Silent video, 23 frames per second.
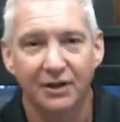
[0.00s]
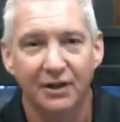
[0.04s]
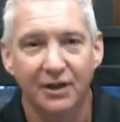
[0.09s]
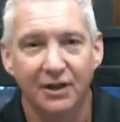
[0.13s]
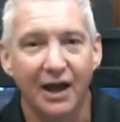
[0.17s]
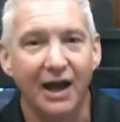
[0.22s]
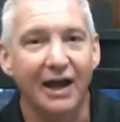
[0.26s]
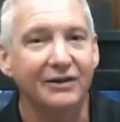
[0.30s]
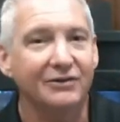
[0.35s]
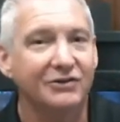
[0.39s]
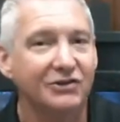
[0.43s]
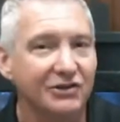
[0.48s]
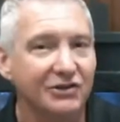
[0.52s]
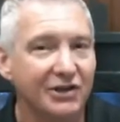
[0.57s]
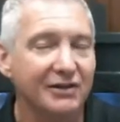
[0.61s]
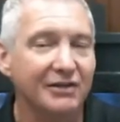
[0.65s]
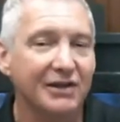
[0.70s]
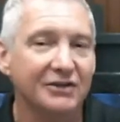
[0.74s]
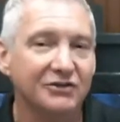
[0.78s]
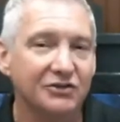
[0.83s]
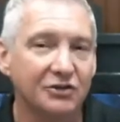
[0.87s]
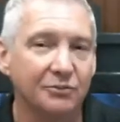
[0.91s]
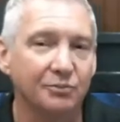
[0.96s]
I'd say
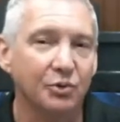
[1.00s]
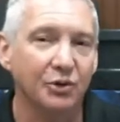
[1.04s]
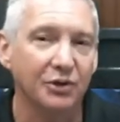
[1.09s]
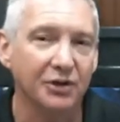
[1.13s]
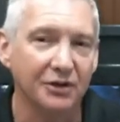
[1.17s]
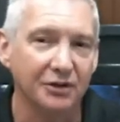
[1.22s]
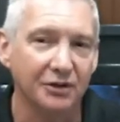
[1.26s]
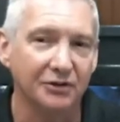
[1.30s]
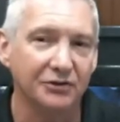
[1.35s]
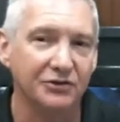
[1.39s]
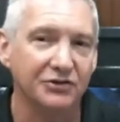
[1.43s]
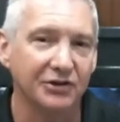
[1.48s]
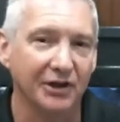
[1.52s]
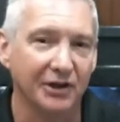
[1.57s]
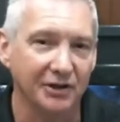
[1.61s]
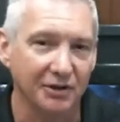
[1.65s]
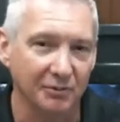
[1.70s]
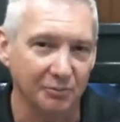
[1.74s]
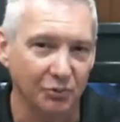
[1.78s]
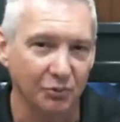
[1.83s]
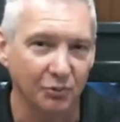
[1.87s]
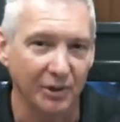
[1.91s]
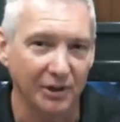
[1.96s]
that's a pretty good selling
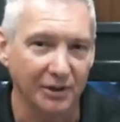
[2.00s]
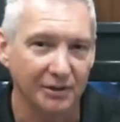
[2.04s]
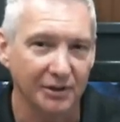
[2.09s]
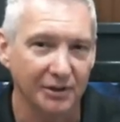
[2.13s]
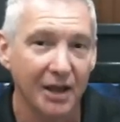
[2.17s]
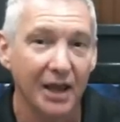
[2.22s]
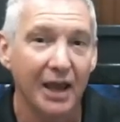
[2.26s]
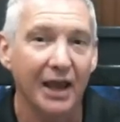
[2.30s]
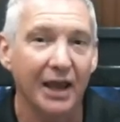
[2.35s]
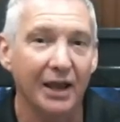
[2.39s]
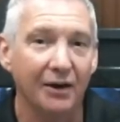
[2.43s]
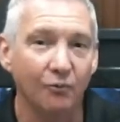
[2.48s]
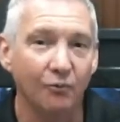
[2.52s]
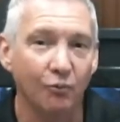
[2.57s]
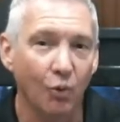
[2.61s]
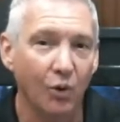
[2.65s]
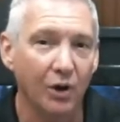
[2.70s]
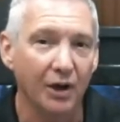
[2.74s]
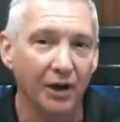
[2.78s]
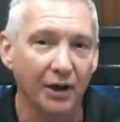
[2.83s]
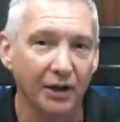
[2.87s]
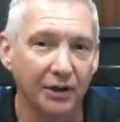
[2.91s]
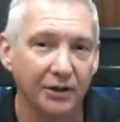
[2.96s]
point, and
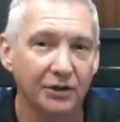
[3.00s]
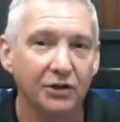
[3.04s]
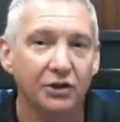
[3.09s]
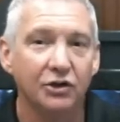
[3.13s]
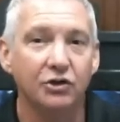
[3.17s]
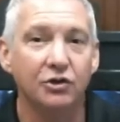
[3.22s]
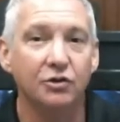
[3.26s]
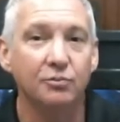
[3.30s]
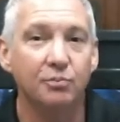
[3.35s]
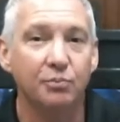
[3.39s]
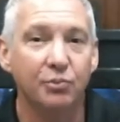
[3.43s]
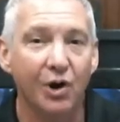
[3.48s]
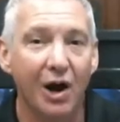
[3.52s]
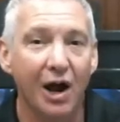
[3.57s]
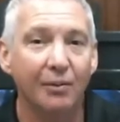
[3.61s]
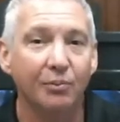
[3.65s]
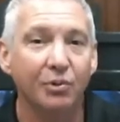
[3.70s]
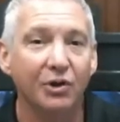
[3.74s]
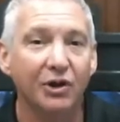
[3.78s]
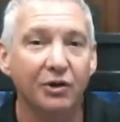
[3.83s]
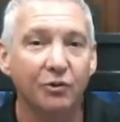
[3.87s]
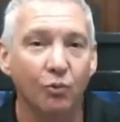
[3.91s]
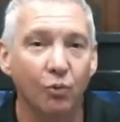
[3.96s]
one you
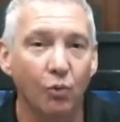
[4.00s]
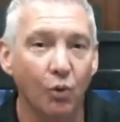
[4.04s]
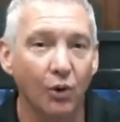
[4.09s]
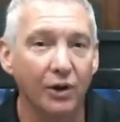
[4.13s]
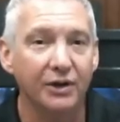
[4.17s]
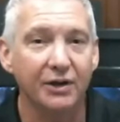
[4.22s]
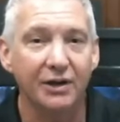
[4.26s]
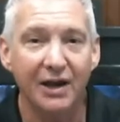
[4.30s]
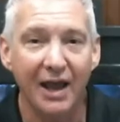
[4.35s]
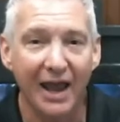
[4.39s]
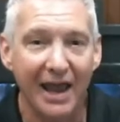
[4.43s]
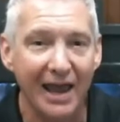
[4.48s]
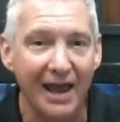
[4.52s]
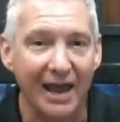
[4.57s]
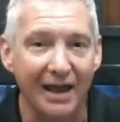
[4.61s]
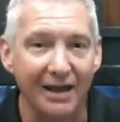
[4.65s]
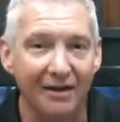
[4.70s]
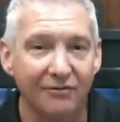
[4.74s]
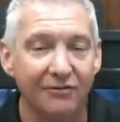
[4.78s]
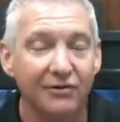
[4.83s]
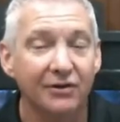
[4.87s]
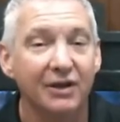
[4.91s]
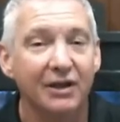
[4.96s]
probably wouldn't
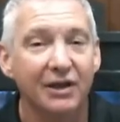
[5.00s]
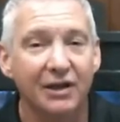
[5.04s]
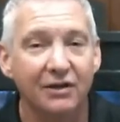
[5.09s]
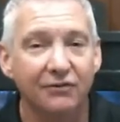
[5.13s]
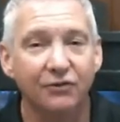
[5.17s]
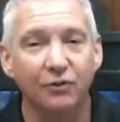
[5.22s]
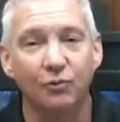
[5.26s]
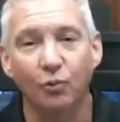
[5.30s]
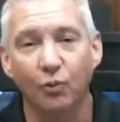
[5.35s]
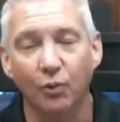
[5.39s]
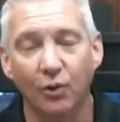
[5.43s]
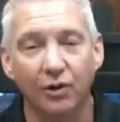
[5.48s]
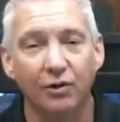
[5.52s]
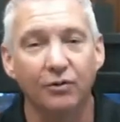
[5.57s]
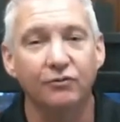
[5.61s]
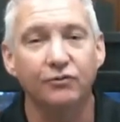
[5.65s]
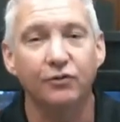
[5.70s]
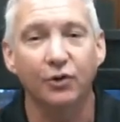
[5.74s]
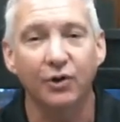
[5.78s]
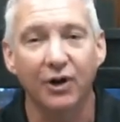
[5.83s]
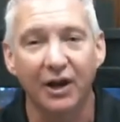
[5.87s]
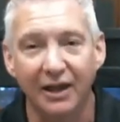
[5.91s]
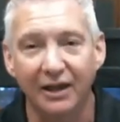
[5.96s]
have if it weren't
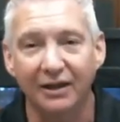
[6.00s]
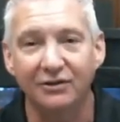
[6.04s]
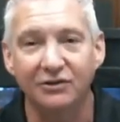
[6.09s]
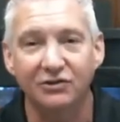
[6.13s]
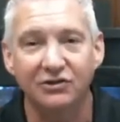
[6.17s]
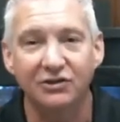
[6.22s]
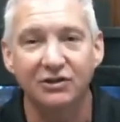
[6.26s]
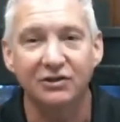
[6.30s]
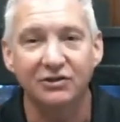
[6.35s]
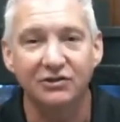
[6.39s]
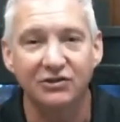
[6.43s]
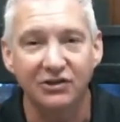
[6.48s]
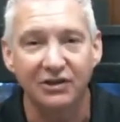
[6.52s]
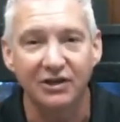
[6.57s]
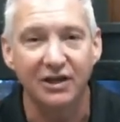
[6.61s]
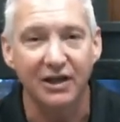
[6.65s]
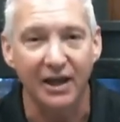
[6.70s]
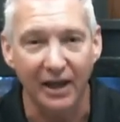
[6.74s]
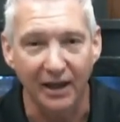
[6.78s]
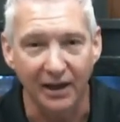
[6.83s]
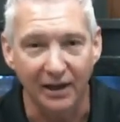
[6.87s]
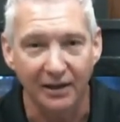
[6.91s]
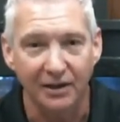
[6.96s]
for
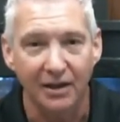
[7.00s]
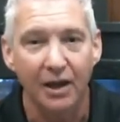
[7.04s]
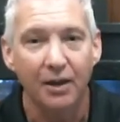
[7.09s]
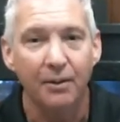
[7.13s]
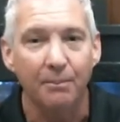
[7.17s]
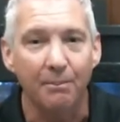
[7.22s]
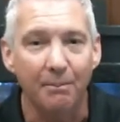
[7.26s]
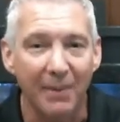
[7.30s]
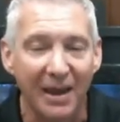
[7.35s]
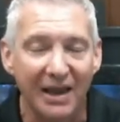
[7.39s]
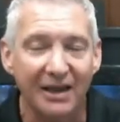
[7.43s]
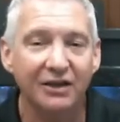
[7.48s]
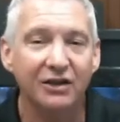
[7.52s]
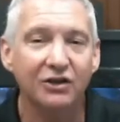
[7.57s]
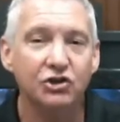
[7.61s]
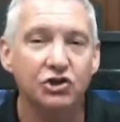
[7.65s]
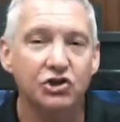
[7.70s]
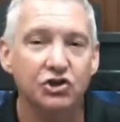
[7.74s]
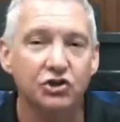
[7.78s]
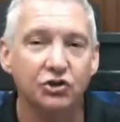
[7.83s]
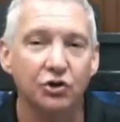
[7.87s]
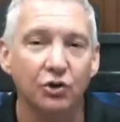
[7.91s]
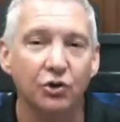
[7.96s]
ACCA making
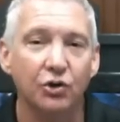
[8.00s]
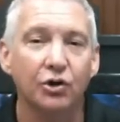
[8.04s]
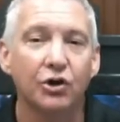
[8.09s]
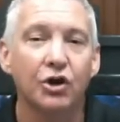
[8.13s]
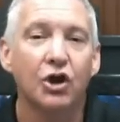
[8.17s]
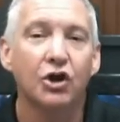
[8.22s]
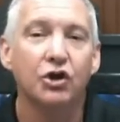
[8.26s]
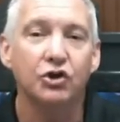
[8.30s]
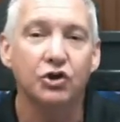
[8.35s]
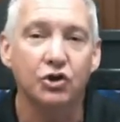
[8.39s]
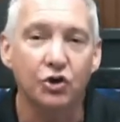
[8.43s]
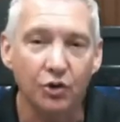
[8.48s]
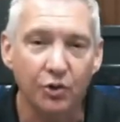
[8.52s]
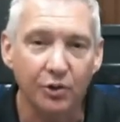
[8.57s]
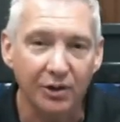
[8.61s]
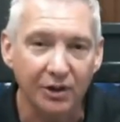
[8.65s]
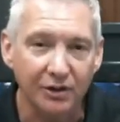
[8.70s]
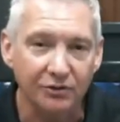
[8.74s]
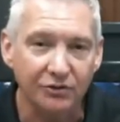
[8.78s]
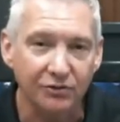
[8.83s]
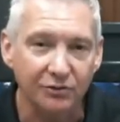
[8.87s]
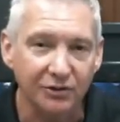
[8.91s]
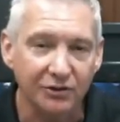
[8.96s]
sure your
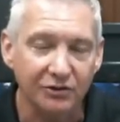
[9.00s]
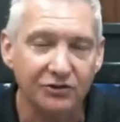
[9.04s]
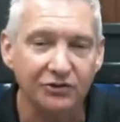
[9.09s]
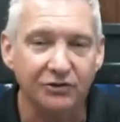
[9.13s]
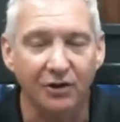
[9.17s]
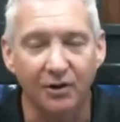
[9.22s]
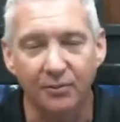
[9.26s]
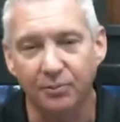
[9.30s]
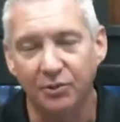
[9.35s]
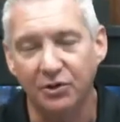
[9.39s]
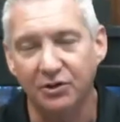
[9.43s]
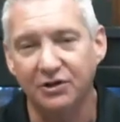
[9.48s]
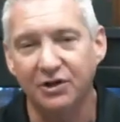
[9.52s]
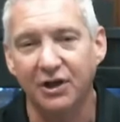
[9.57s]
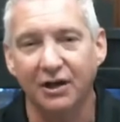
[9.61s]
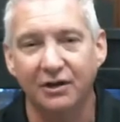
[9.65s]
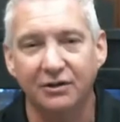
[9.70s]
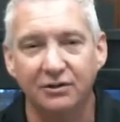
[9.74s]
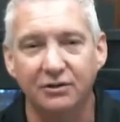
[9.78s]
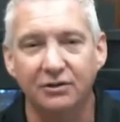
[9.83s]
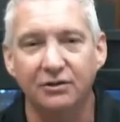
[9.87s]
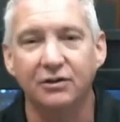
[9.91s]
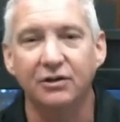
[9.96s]
interests are
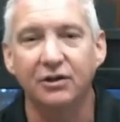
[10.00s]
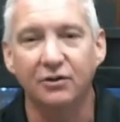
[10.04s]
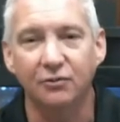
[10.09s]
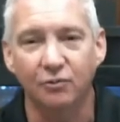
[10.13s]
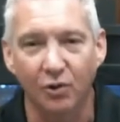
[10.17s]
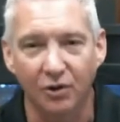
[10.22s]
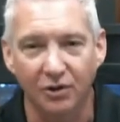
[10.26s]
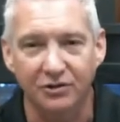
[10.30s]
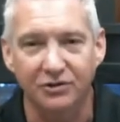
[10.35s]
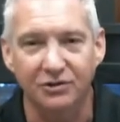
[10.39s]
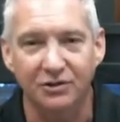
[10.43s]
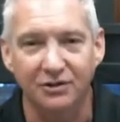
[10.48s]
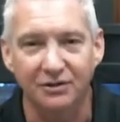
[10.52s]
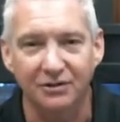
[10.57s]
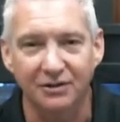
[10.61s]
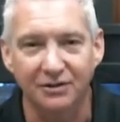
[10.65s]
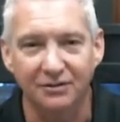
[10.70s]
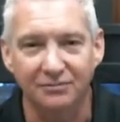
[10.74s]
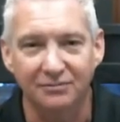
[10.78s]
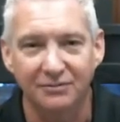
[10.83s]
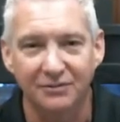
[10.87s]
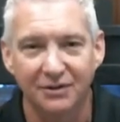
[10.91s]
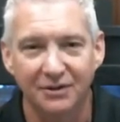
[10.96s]
protected in Washington.
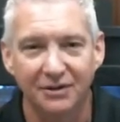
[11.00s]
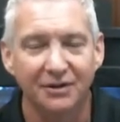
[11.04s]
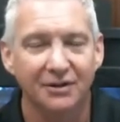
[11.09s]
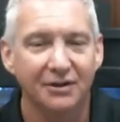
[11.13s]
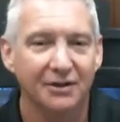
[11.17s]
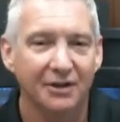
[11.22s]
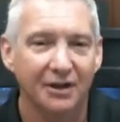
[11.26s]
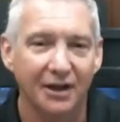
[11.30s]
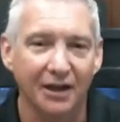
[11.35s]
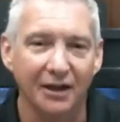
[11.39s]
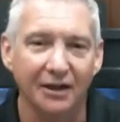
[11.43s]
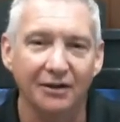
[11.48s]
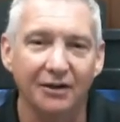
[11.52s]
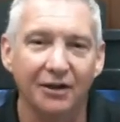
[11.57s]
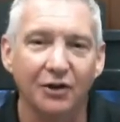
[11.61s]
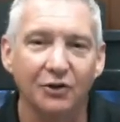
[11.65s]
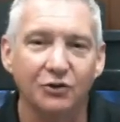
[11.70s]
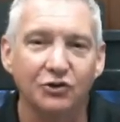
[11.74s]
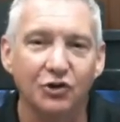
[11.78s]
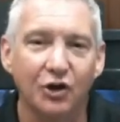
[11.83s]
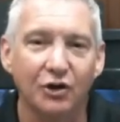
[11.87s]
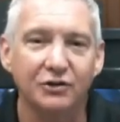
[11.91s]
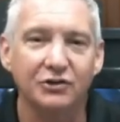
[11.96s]
Hey, I'll
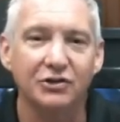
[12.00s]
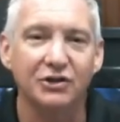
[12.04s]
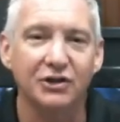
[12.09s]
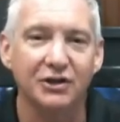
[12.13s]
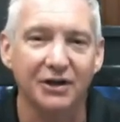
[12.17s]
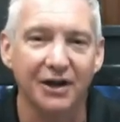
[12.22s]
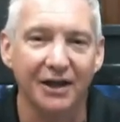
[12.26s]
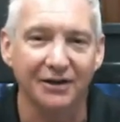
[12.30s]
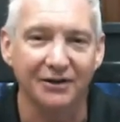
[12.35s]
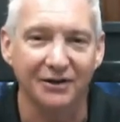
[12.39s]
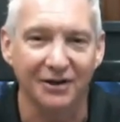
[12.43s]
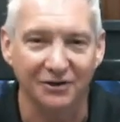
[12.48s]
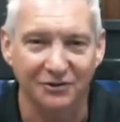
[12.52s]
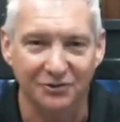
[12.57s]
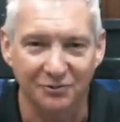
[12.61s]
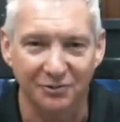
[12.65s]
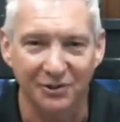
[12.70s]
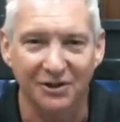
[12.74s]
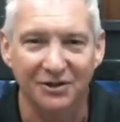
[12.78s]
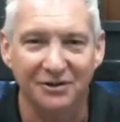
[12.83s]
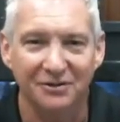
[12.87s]
talk to you again next week.